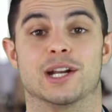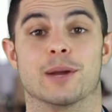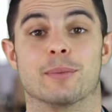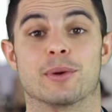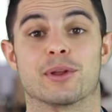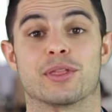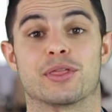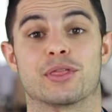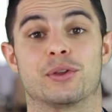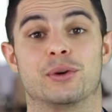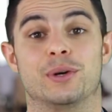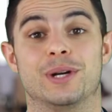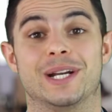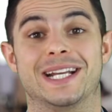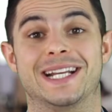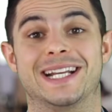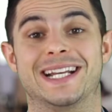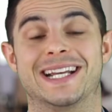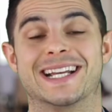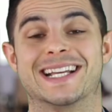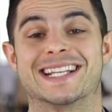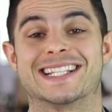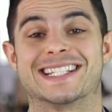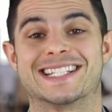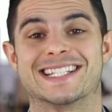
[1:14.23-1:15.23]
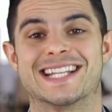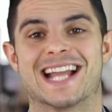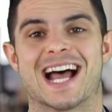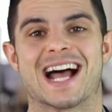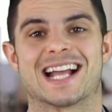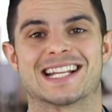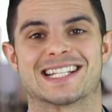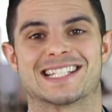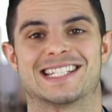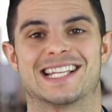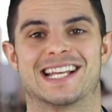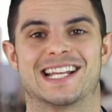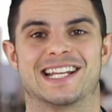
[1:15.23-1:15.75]
Number three is
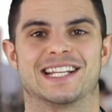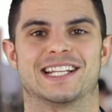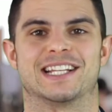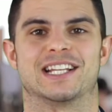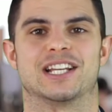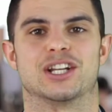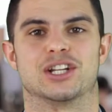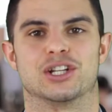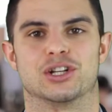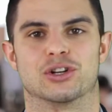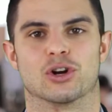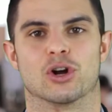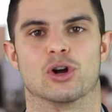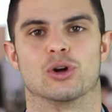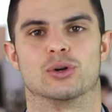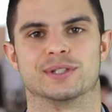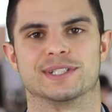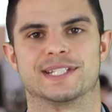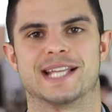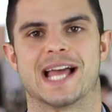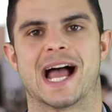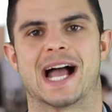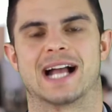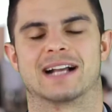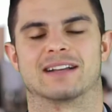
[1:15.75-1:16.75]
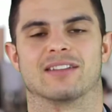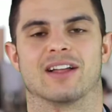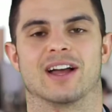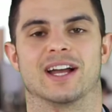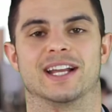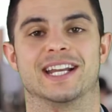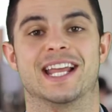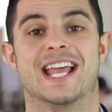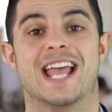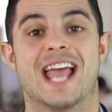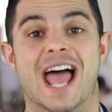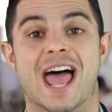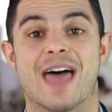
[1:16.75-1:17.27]
not setting your own
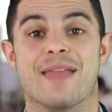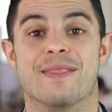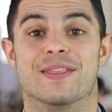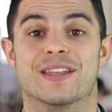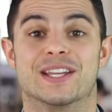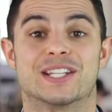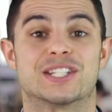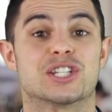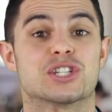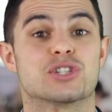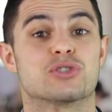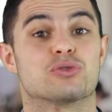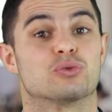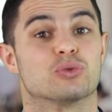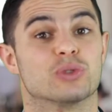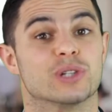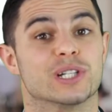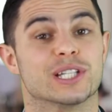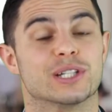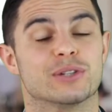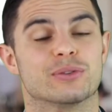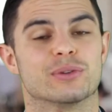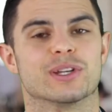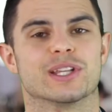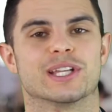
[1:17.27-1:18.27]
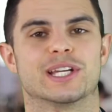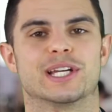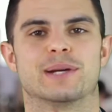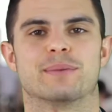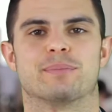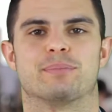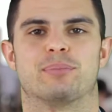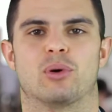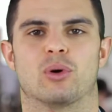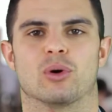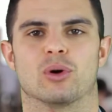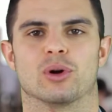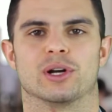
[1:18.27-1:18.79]
tagline. And this is really
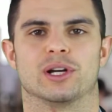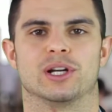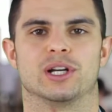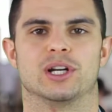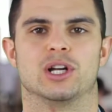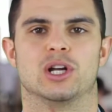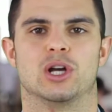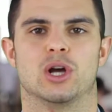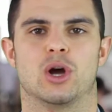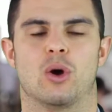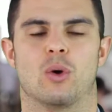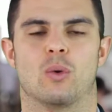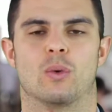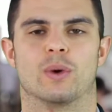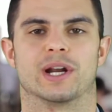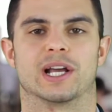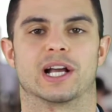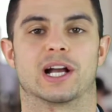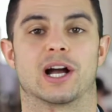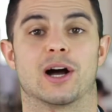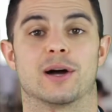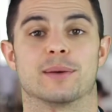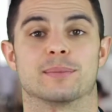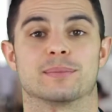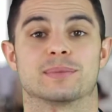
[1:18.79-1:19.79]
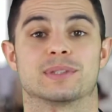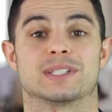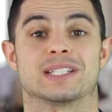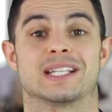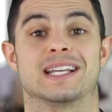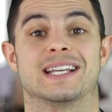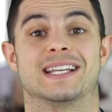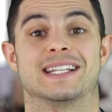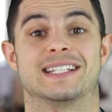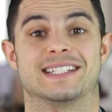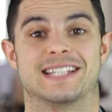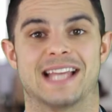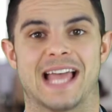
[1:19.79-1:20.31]
important when it comes
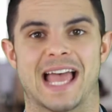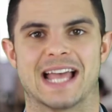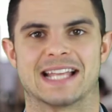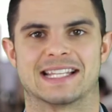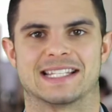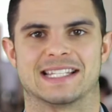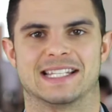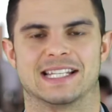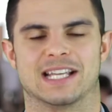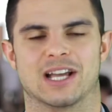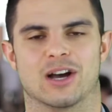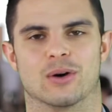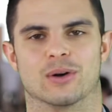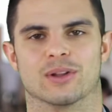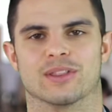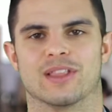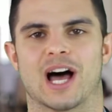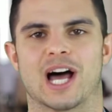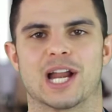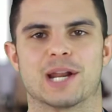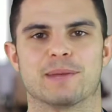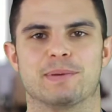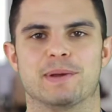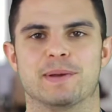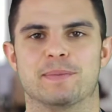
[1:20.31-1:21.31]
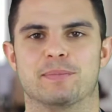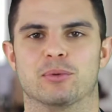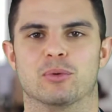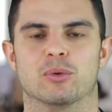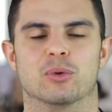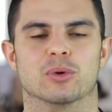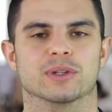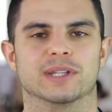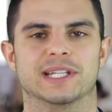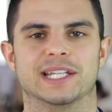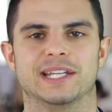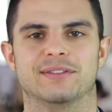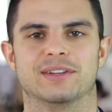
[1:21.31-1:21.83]
to SEO. A lot of
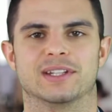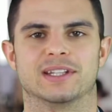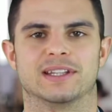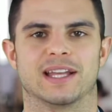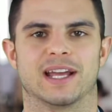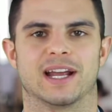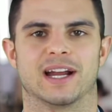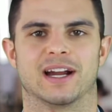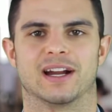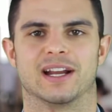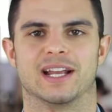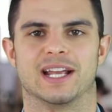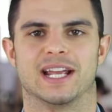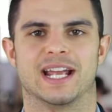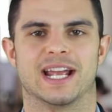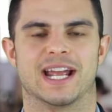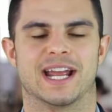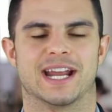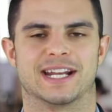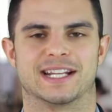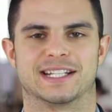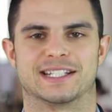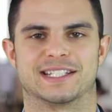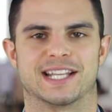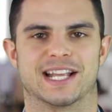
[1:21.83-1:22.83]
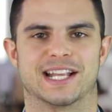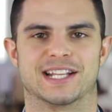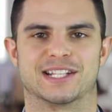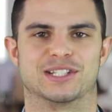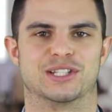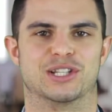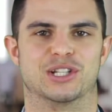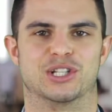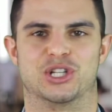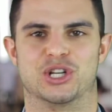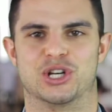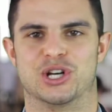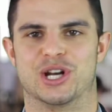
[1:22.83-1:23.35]
people will leave it there and it
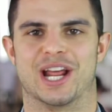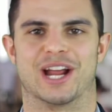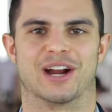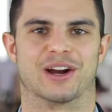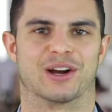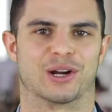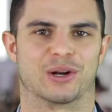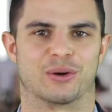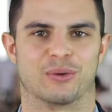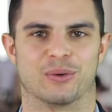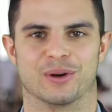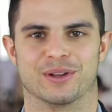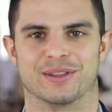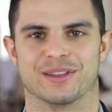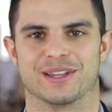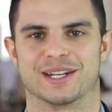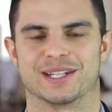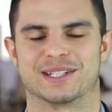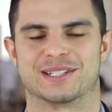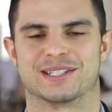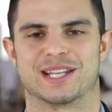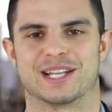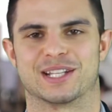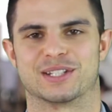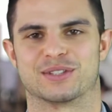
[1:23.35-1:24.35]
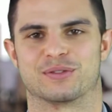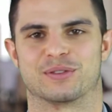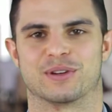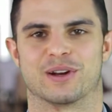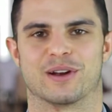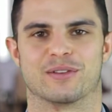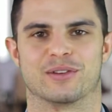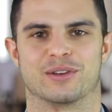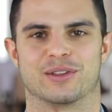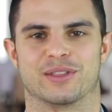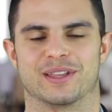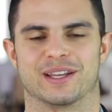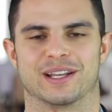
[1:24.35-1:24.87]
says the generic one that it says for
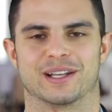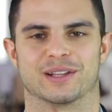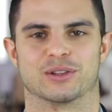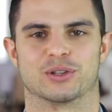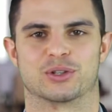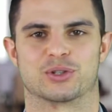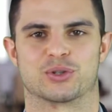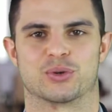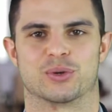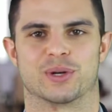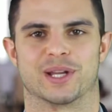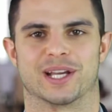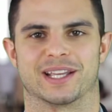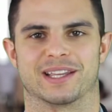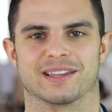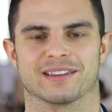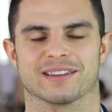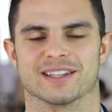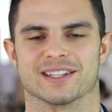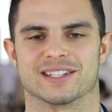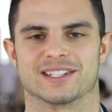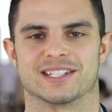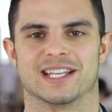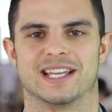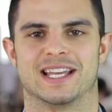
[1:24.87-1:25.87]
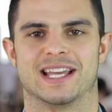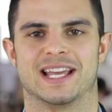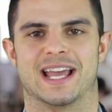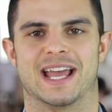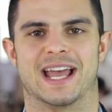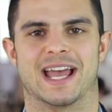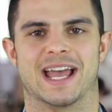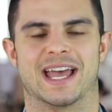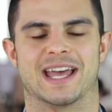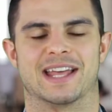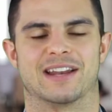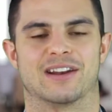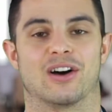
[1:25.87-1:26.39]
everything. It looks ridiculous,
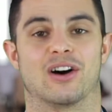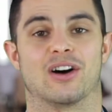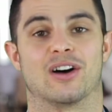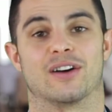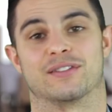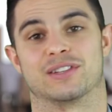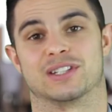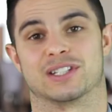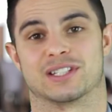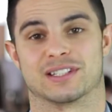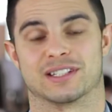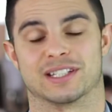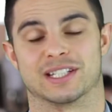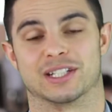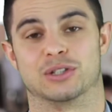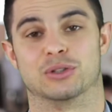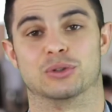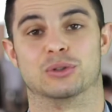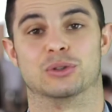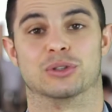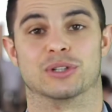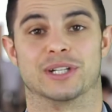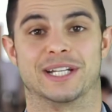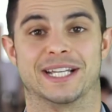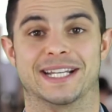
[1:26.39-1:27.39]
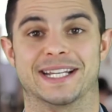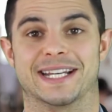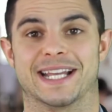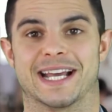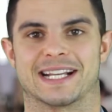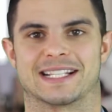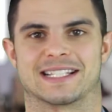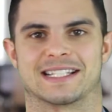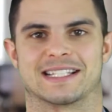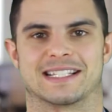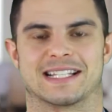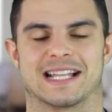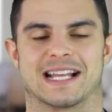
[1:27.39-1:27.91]
and obviously Google
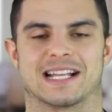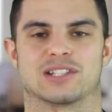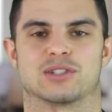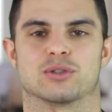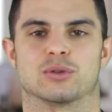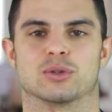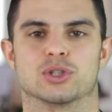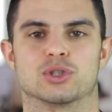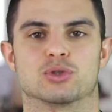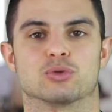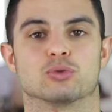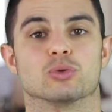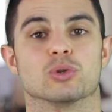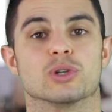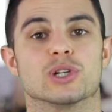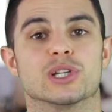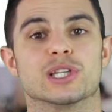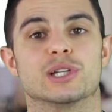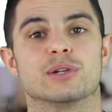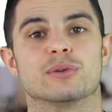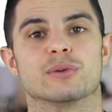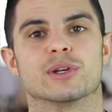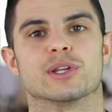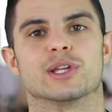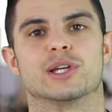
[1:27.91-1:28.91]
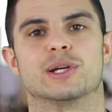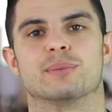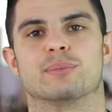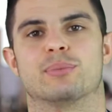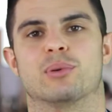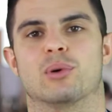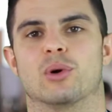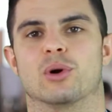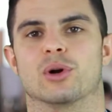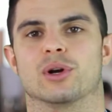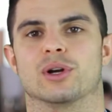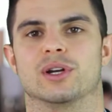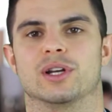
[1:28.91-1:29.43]
indexes that. So it's really
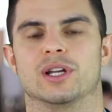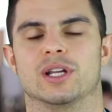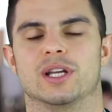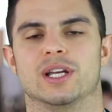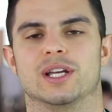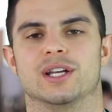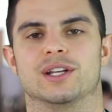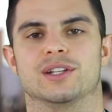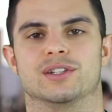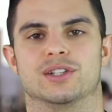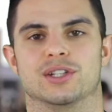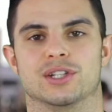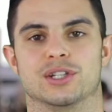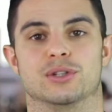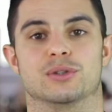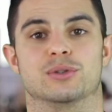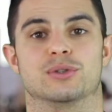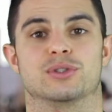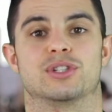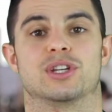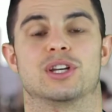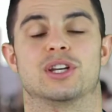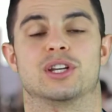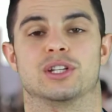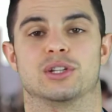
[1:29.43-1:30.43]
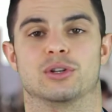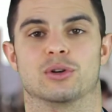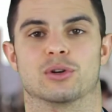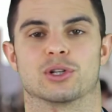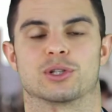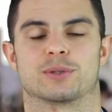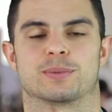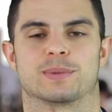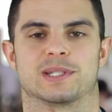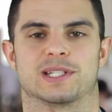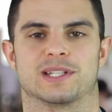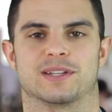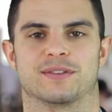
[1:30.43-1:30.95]
important to use
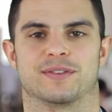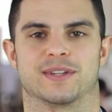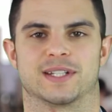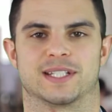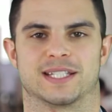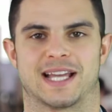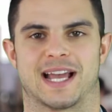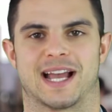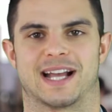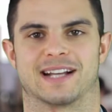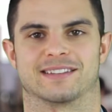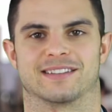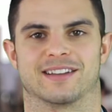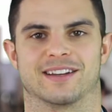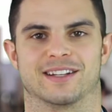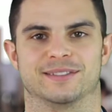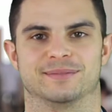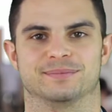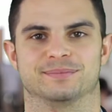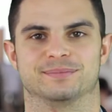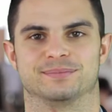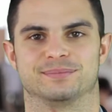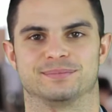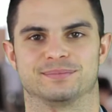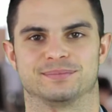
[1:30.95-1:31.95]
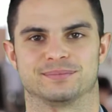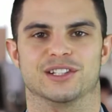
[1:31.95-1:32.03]
your specific tagline.